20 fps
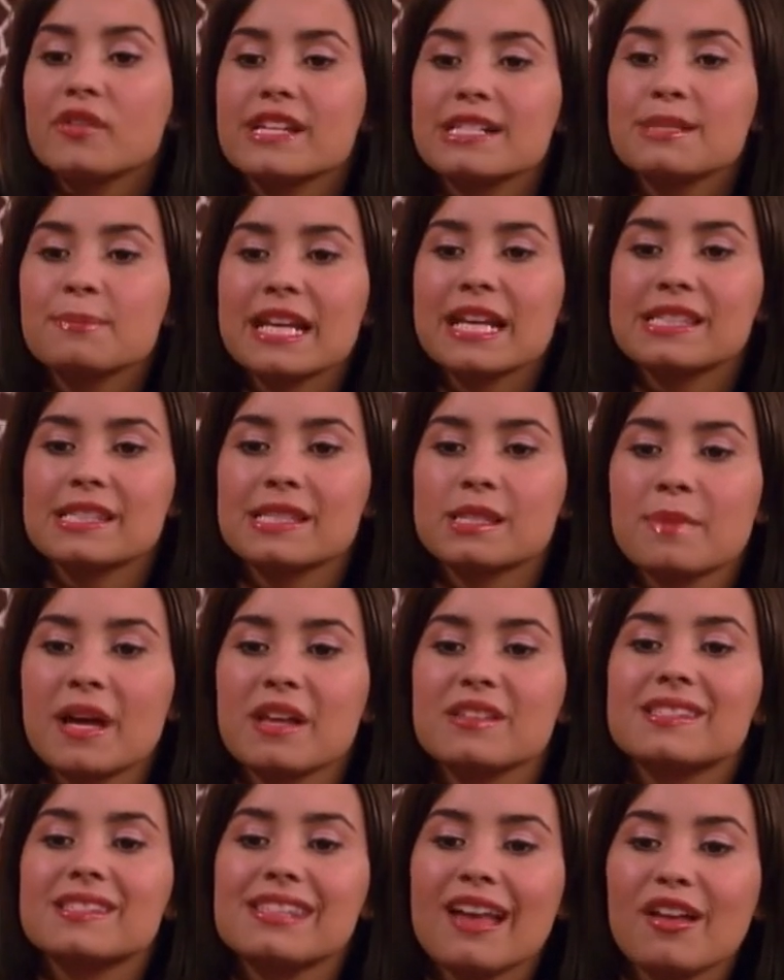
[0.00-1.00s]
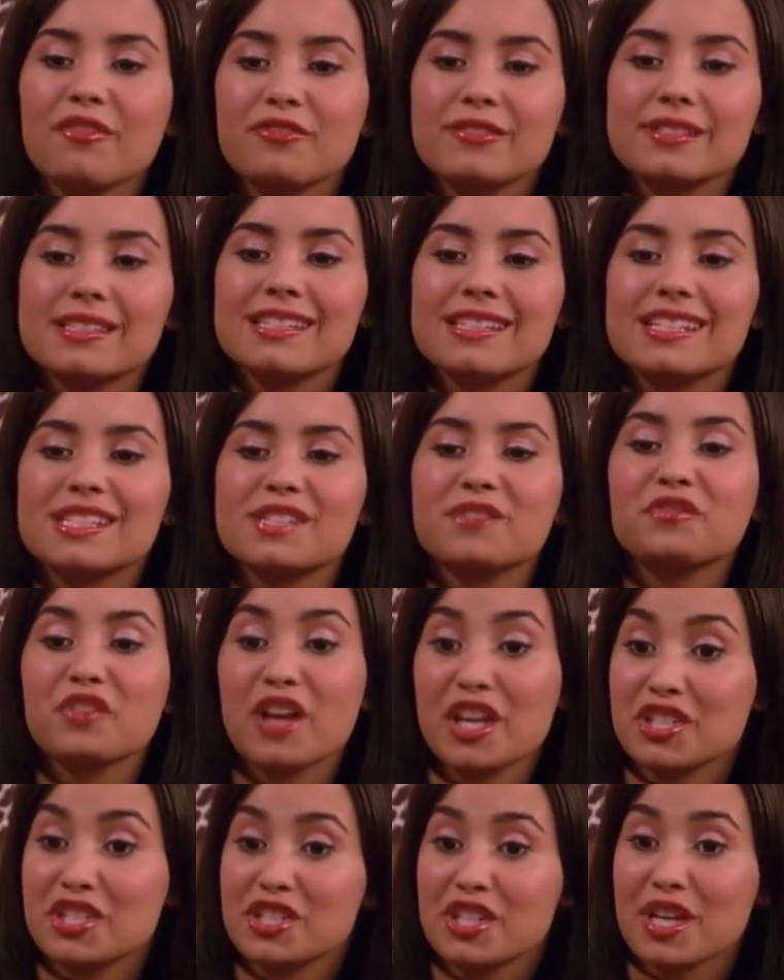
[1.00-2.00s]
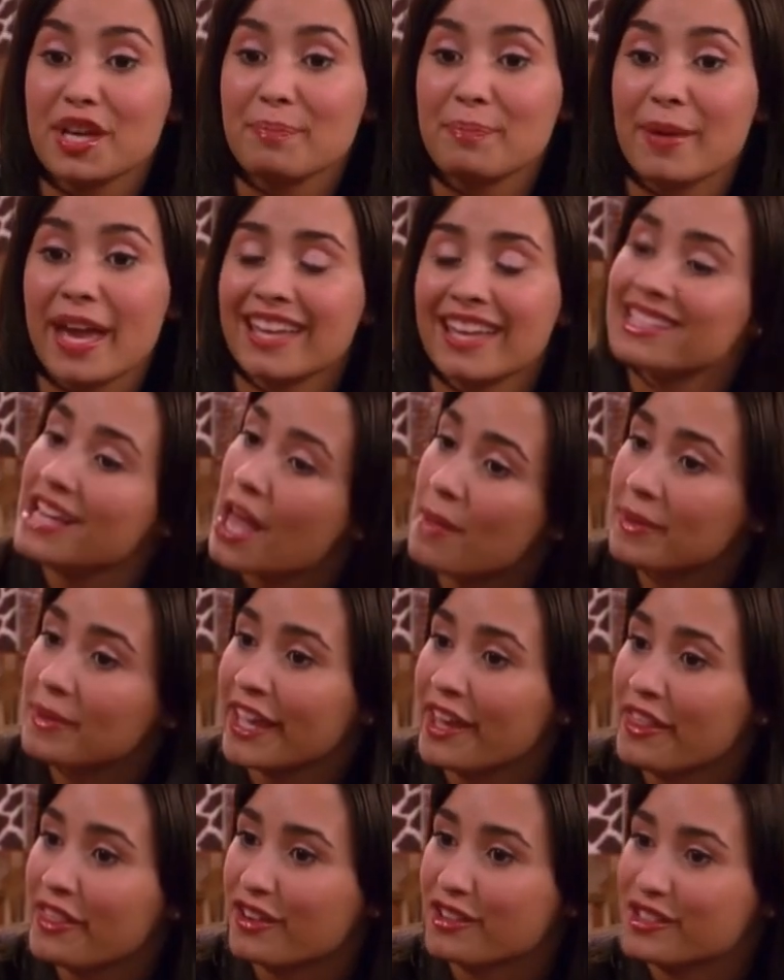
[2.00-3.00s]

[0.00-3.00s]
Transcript: Oh, that's because it's about selflessness, friendship, and helping